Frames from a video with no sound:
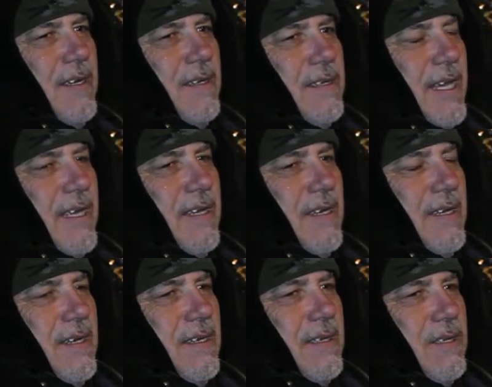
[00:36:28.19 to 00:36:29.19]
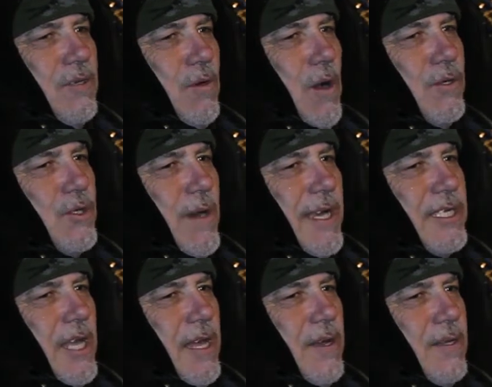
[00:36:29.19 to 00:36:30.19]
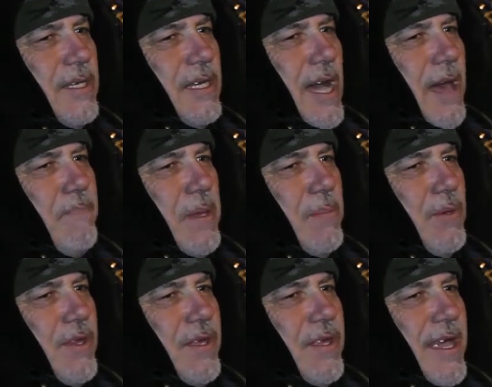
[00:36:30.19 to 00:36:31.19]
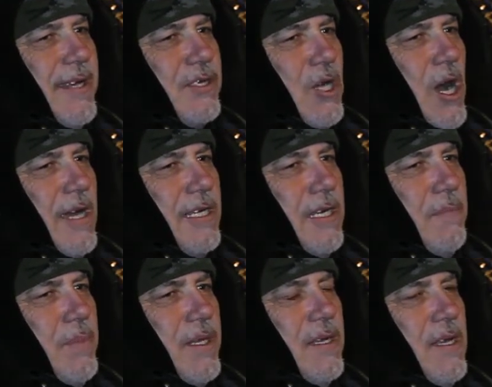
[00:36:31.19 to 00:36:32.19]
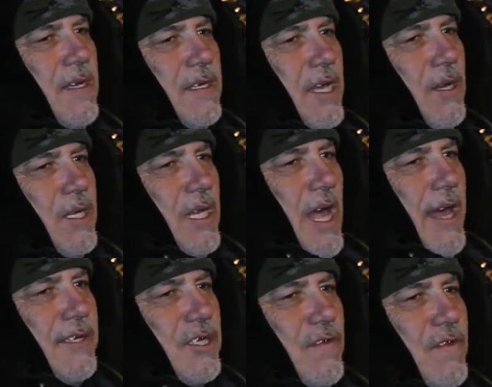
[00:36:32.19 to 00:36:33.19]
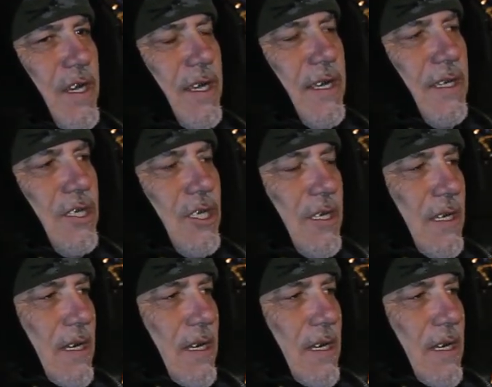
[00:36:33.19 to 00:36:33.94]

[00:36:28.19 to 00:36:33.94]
The drone strikes not only got people that they had targeted, but killed a lot of civilians.